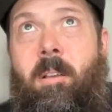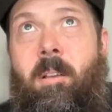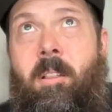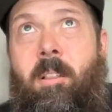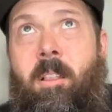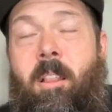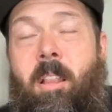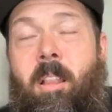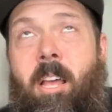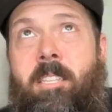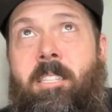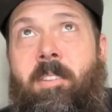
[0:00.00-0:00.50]

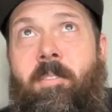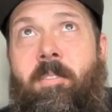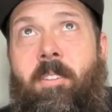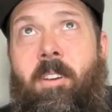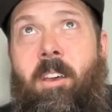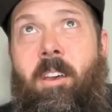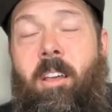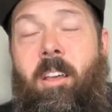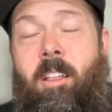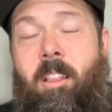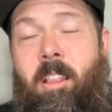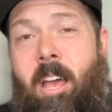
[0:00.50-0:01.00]
of
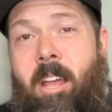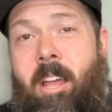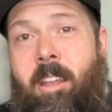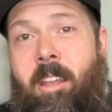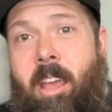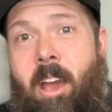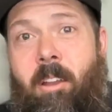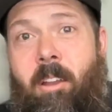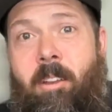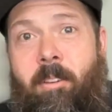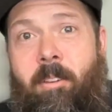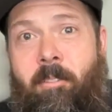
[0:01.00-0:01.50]
a
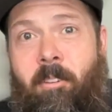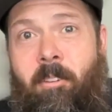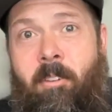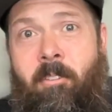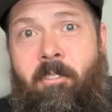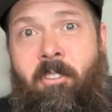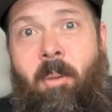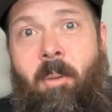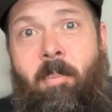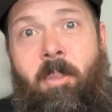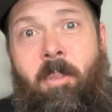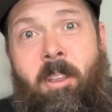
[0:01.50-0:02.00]
letdown
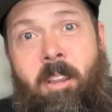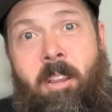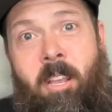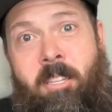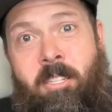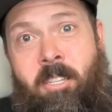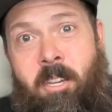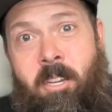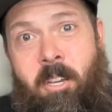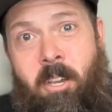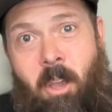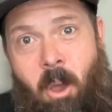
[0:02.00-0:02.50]
if something
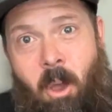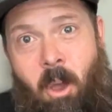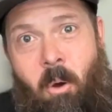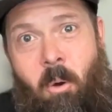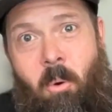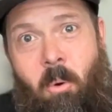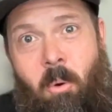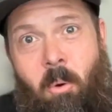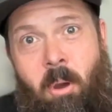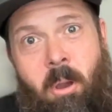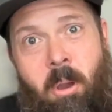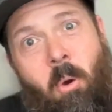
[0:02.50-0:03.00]
doesn't
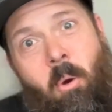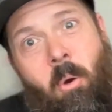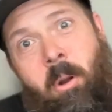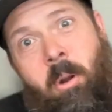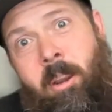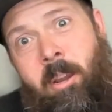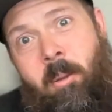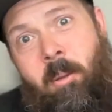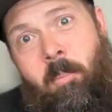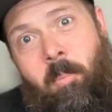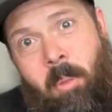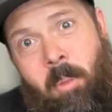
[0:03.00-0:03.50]
go
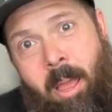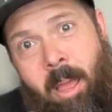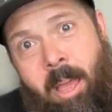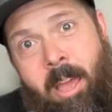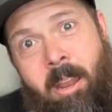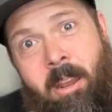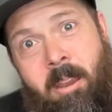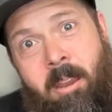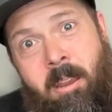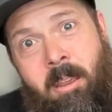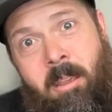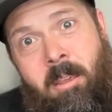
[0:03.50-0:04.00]
according to
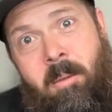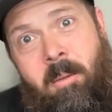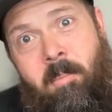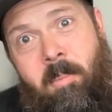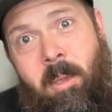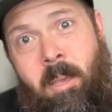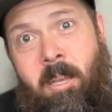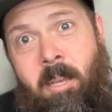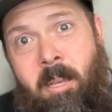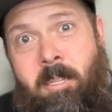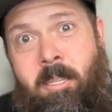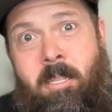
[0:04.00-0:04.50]
plan,
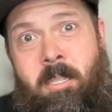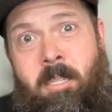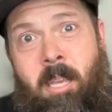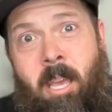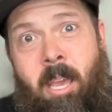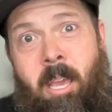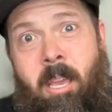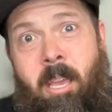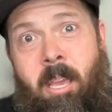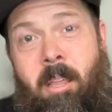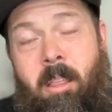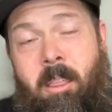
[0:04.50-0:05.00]
because it's
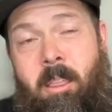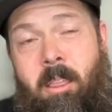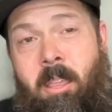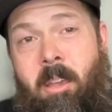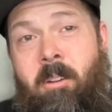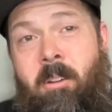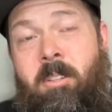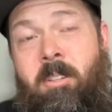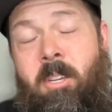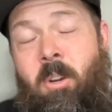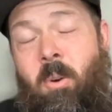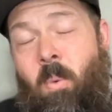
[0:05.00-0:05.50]
like,
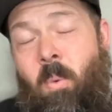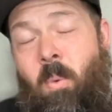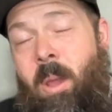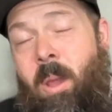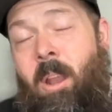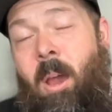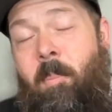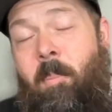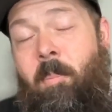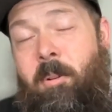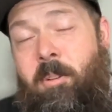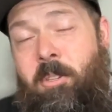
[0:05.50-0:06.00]
there's a
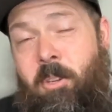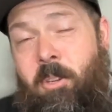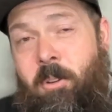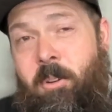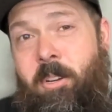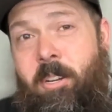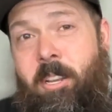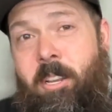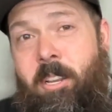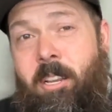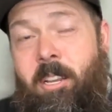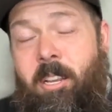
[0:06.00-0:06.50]
great
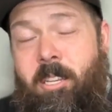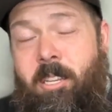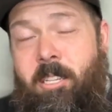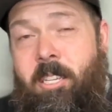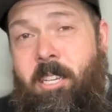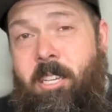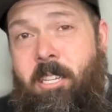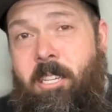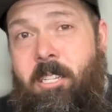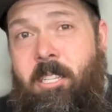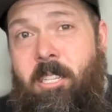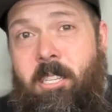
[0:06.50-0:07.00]
opportunity to
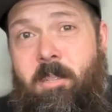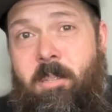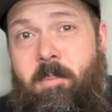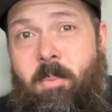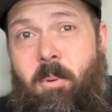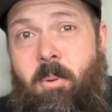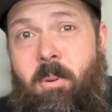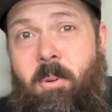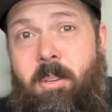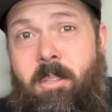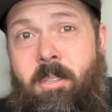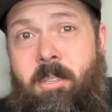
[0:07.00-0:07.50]
teach these
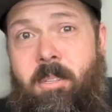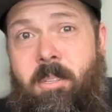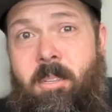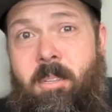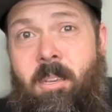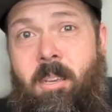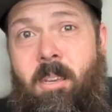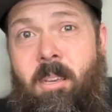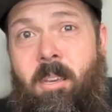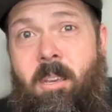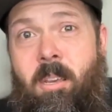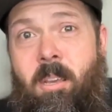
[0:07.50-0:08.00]
boys
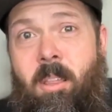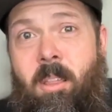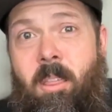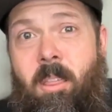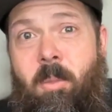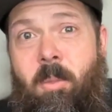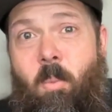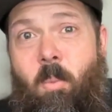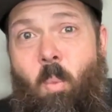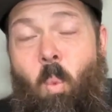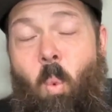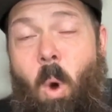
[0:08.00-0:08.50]

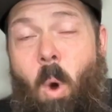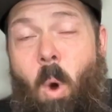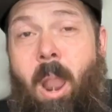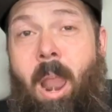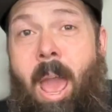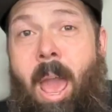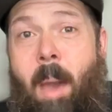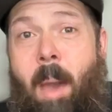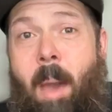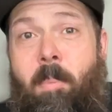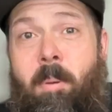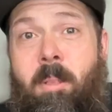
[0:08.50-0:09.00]
what
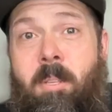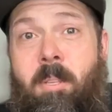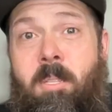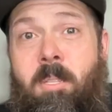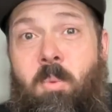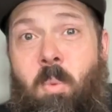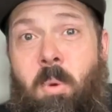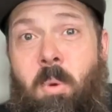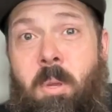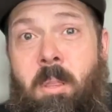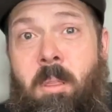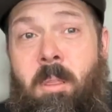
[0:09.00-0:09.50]
happens
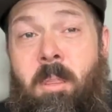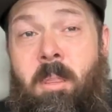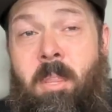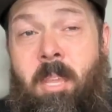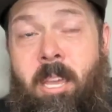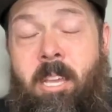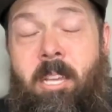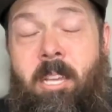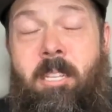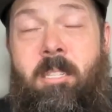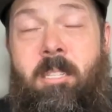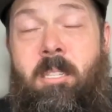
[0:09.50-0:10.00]
when
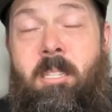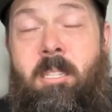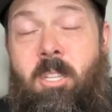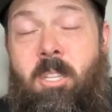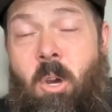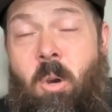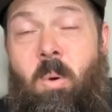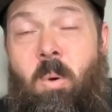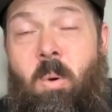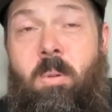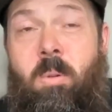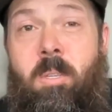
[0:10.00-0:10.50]
things
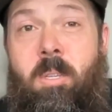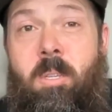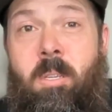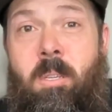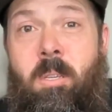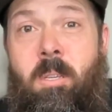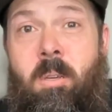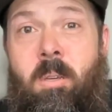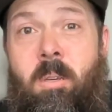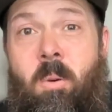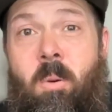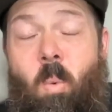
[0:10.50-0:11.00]
don't
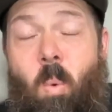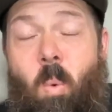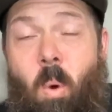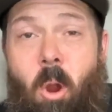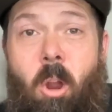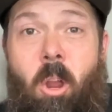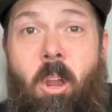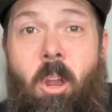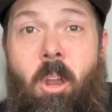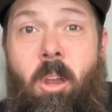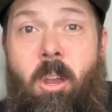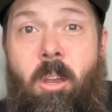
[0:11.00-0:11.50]

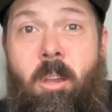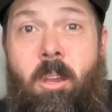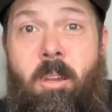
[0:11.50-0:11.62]
work.